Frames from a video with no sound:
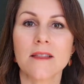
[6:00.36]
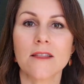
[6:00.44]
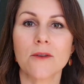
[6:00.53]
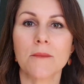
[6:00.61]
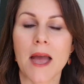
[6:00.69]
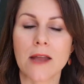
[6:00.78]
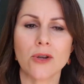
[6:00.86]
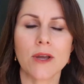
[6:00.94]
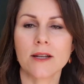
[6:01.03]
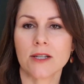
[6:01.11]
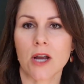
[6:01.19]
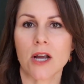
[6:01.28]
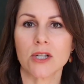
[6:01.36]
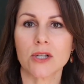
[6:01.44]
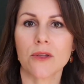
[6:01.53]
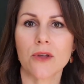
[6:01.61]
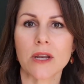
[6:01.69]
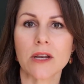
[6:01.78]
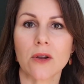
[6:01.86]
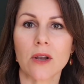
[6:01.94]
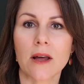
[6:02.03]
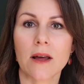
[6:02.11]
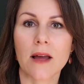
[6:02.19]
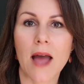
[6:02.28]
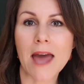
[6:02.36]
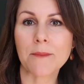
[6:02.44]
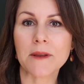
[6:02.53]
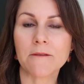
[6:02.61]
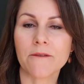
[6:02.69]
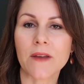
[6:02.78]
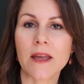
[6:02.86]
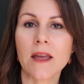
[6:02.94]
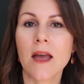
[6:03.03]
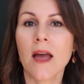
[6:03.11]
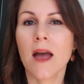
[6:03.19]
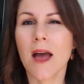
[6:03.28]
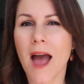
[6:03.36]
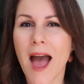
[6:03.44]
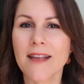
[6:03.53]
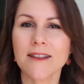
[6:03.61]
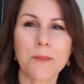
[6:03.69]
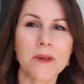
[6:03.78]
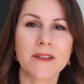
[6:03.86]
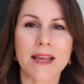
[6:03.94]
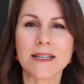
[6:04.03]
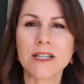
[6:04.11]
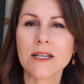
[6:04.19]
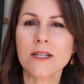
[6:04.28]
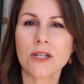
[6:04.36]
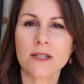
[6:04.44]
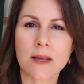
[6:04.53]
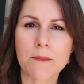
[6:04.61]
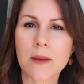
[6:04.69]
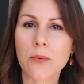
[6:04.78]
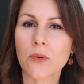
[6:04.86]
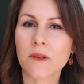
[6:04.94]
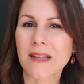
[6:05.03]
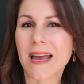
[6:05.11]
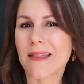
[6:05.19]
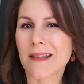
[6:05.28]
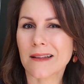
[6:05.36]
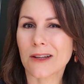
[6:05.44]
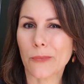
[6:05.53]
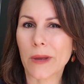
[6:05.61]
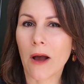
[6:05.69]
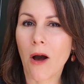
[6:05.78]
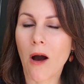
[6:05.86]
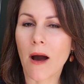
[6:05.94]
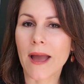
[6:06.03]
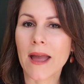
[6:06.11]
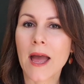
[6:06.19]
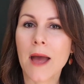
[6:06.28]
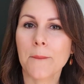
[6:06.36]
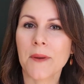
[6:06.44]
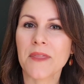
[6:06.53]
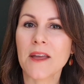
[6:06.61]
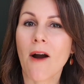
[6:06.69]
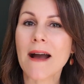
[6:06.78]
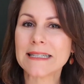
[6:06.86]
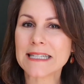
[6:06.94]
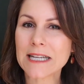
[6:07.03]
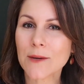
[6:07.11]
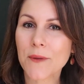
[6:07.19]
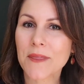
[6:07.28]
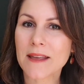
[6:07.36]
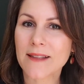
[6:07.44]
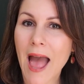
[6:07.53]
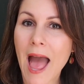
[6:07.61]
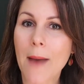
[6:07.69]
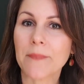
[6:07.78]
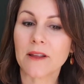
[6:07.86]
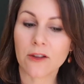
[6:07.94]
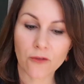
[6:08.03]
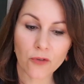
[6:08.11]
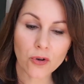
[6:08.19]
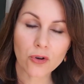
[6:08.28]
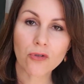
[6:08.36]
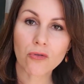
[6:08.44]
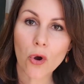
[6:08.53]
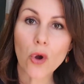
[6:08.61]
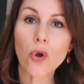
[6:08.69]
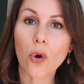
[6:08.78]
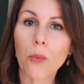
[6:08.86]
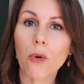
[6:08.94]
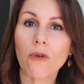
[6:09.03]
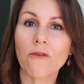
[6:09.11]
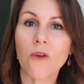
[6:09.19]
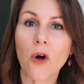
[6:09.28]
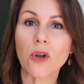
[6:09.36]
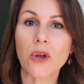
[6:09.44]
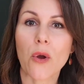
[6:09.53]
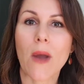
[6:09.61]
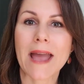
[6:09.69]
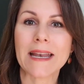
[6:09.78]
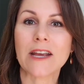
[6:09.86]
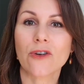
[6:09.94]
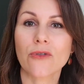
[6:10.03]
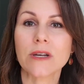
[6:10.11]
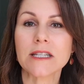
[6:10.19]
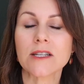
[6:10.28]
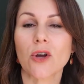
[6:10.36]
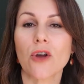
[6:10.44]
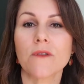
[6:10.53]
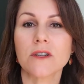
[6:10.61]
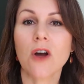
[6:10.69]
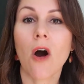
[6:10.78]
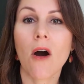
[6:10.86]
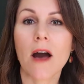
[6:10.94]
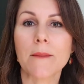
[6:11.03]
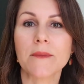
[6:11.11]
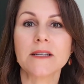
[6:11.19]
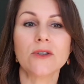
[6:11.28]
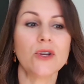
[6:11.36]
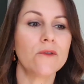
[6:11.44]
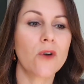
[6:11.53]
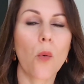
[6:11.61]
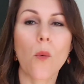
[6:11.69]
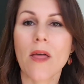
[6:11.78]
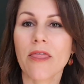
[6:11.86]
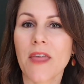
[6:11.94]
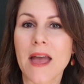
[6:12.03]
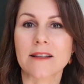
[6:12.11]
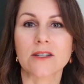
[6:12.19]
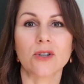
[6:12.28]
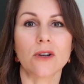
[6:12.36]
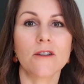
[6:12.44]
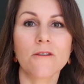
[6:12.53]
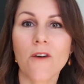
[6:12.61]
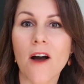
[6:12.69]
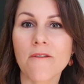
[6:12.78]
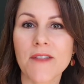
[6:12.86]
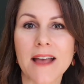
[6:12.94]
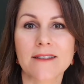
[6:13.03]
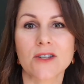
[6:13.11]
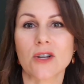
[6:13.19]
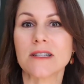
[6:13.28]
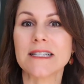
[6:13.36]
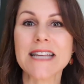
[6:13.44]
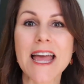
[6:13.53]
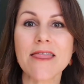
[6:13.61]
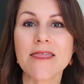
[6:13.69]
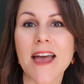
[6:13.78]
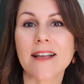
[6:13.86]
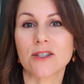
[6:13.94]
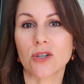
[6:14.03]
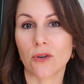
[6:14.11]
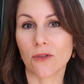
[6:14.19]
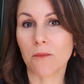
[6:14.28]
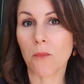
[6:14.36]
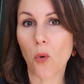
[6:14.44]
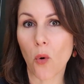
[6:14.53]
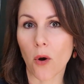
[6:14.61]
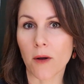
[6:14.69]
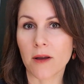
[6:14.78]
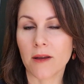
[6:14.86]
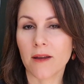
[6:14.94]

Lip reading: in them and you get charged a $30 admin fee, as a percentage, some people will say that's a little bit high, but the idea with these apps is for you to grow your portfolio and increase it over time till you've got $1,000, $5,000, $10,000 more.